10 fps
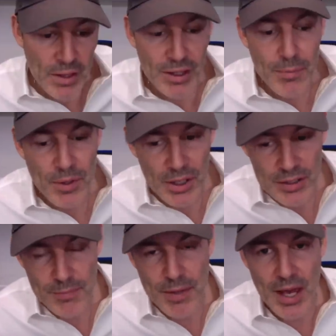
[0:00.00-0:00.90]
keeping in
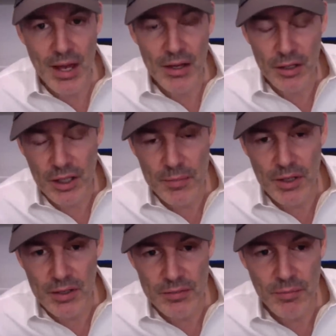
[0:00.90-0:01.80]
demand, uh, keeping
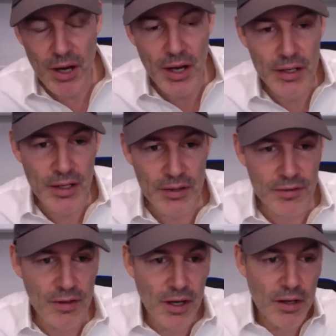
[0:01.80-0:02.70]
in mind
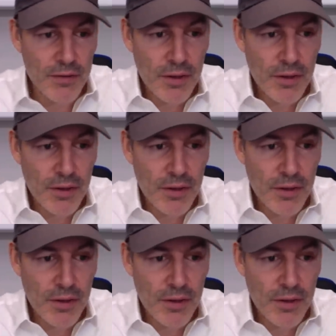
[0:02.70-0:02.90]
that uh,